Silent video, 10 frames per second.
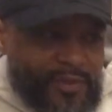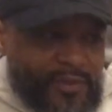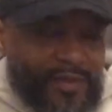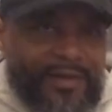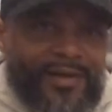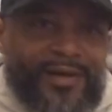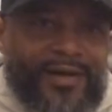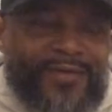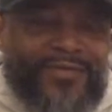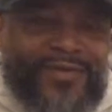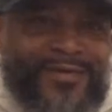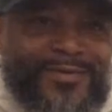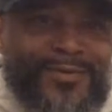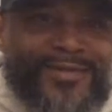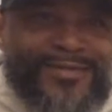yeah, I forgot the
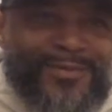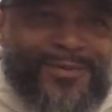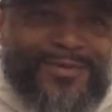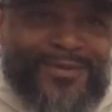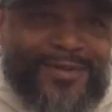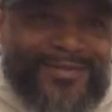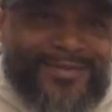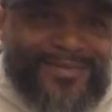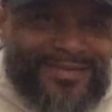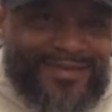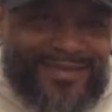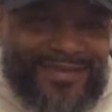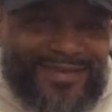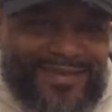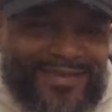question. What was the
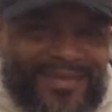question?